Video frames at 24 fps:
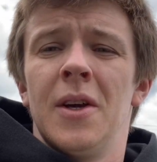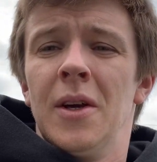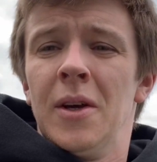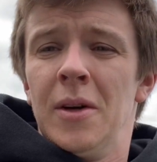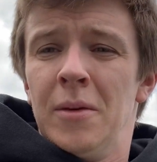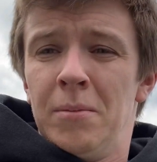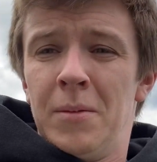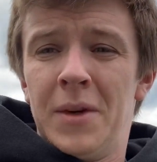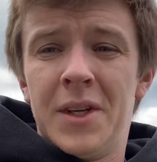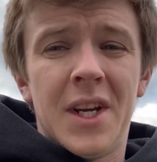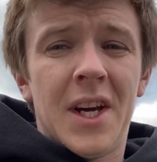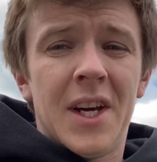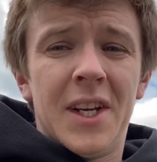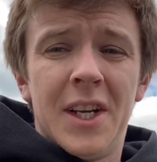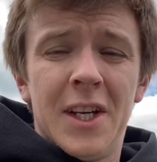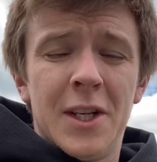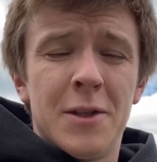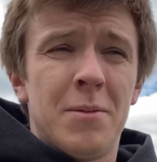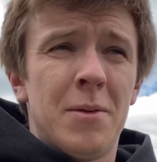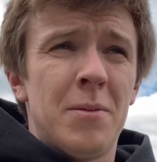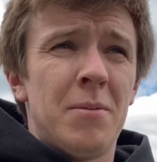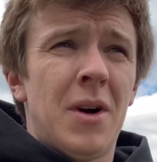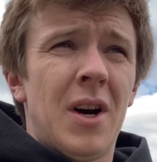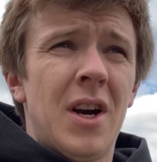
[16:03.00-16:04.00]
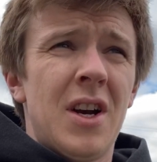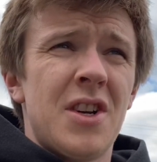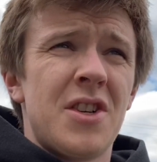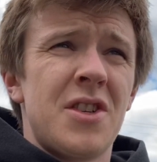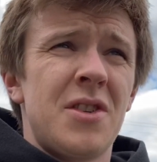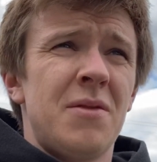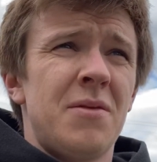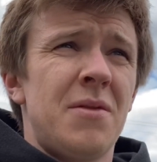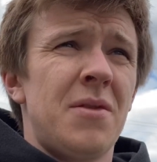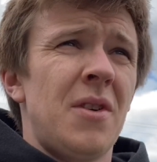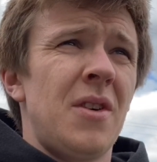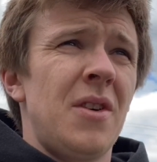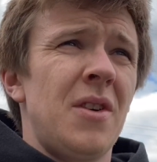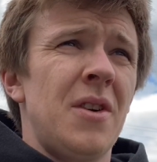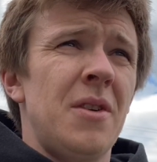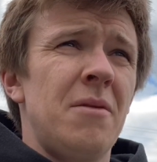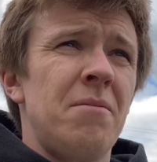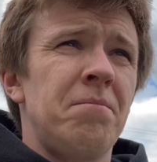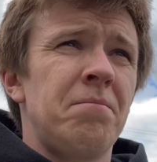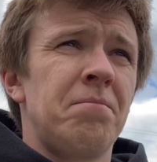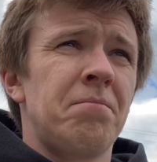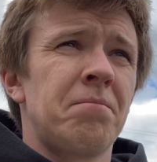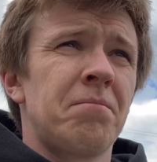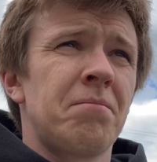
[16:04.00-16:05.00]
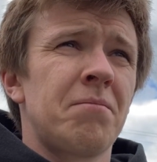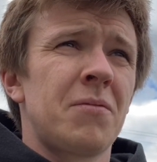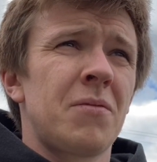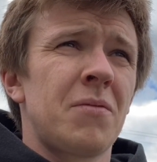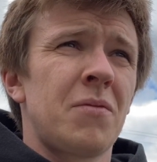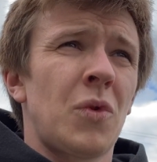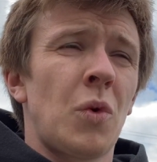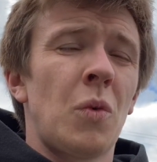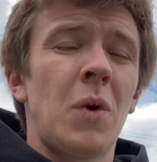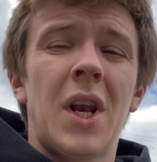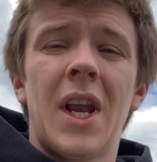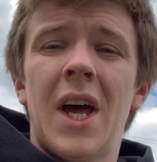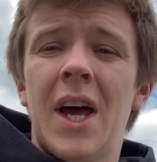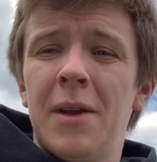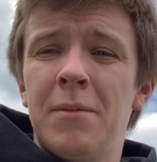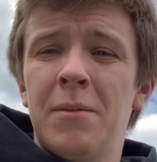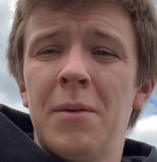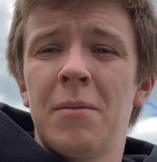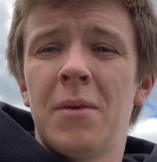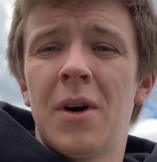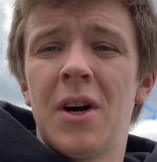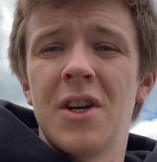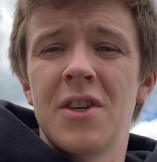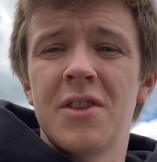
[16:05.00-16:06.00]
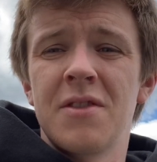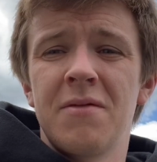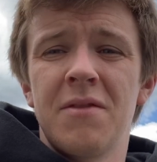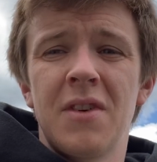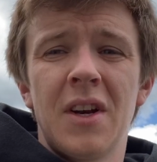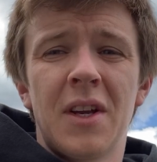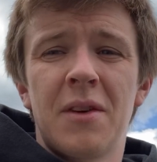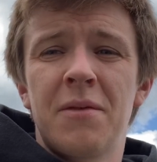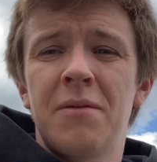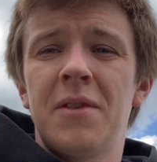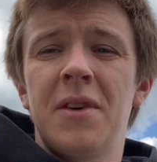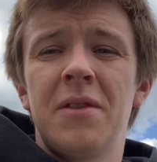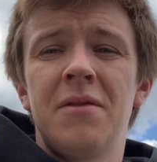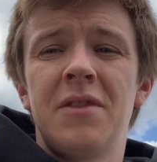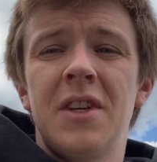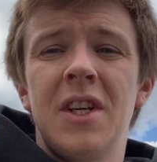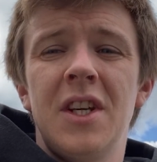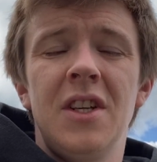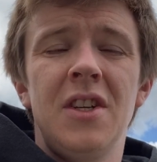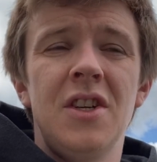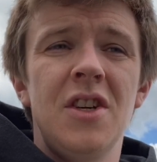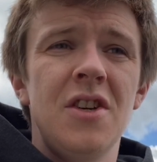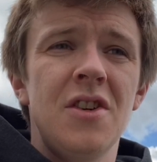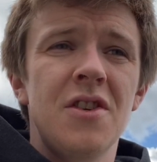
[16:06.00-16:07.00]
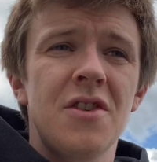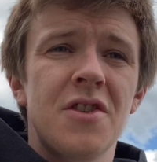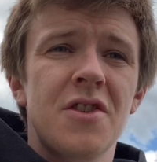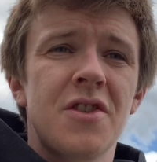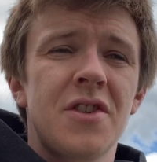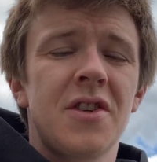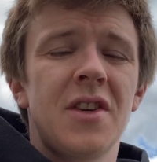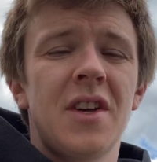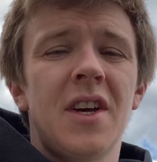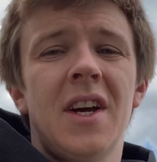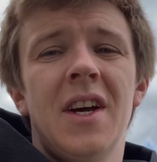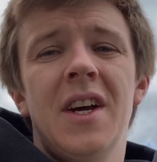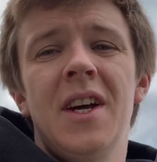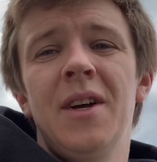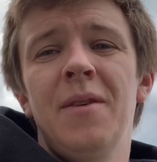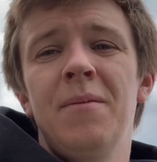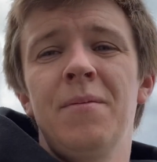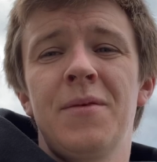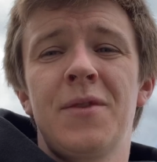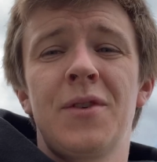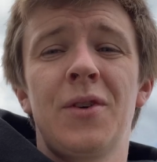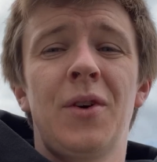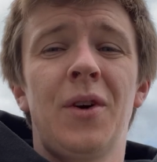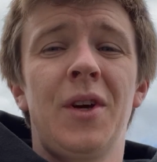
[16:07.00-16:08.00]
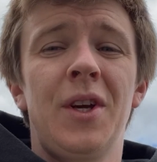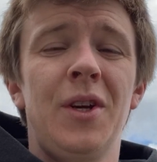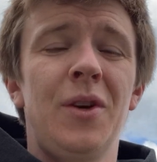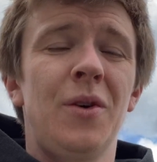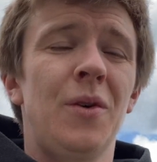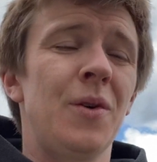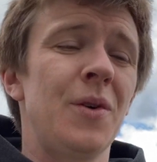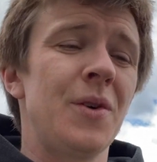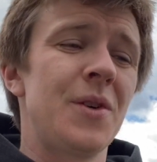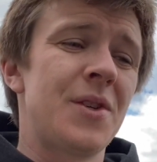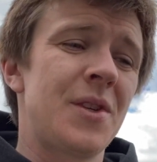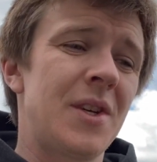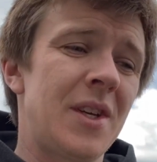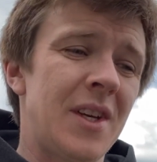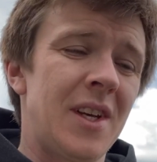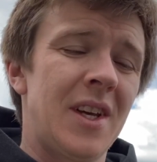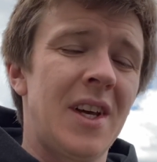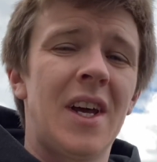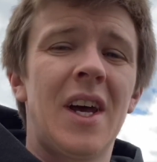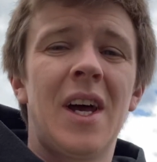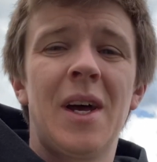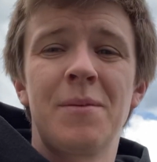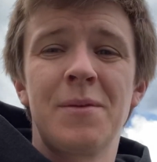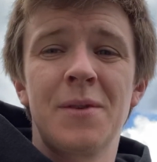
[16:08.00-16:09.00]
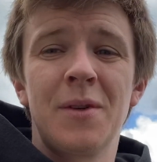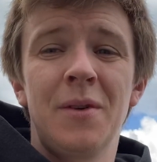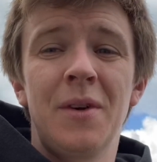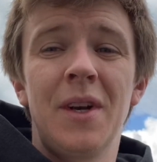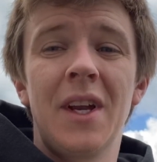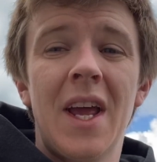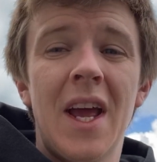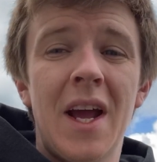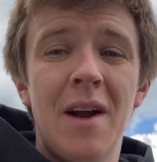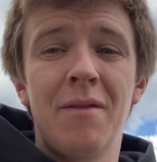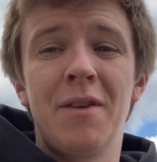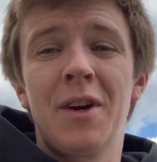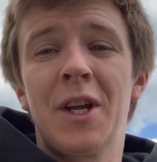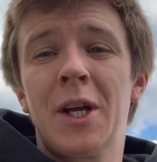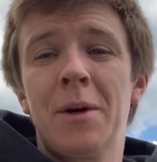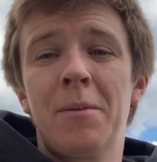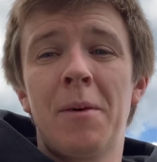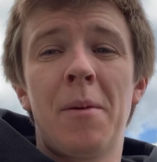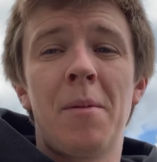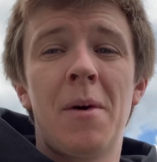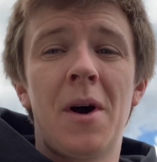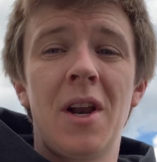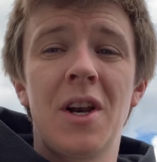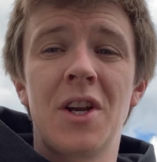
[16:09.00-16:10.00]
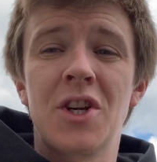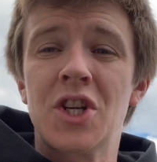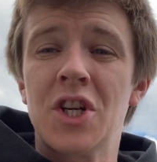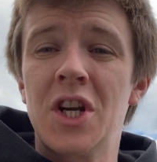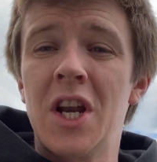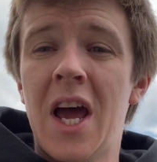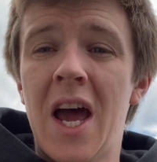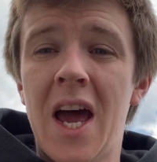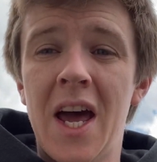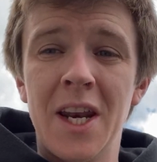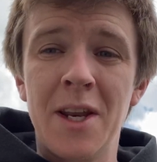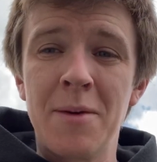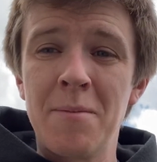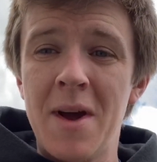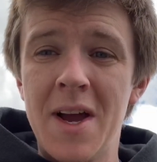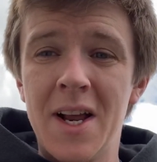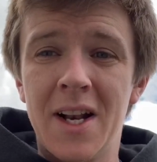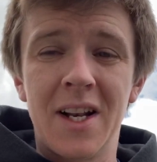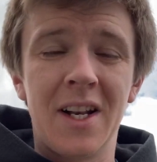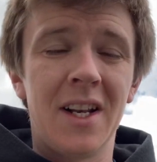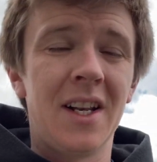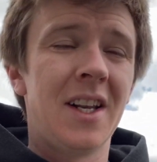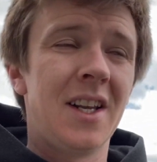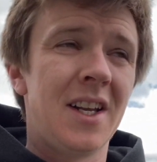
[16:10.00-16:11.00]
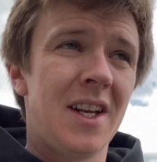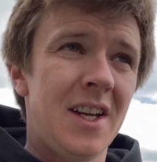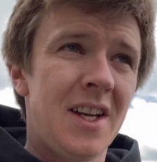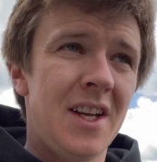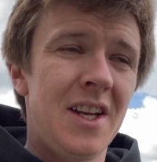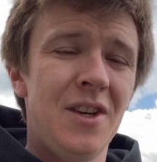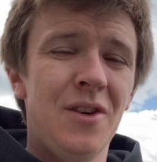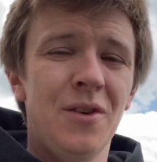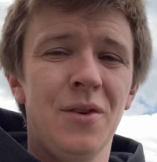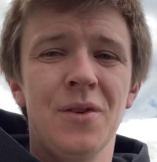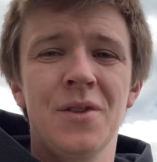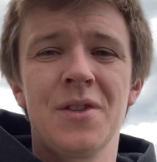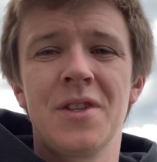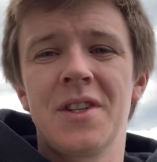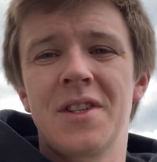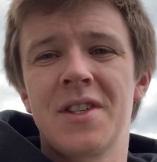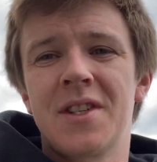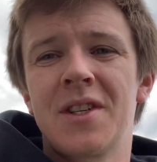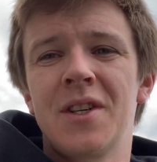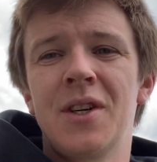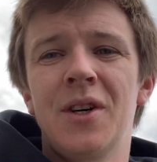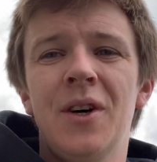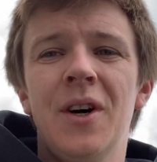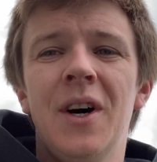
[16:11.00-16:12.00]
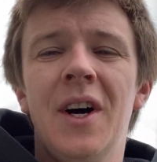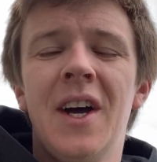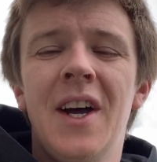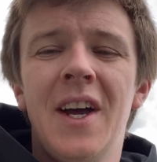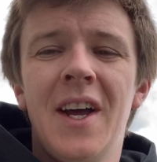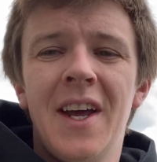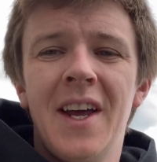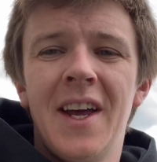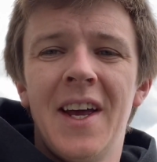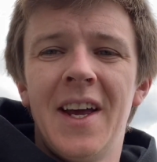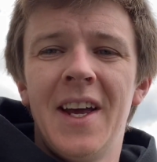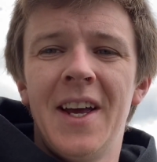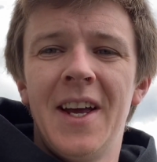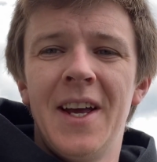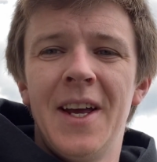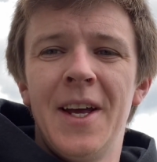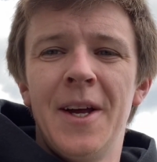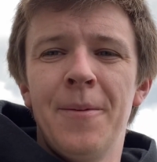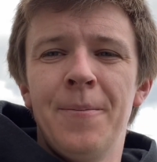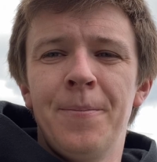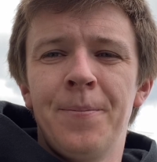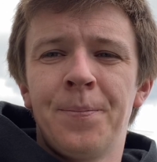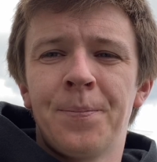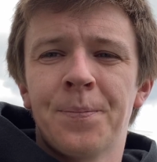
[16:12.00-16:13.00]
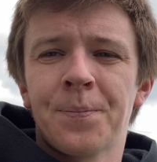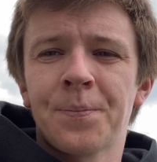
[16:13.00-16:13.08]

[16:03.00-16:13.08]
my dad has been polishing for, well, had been polishing for like fifteen years, um, so he knows absolutely everything about polishing any metal. He knows it. So um,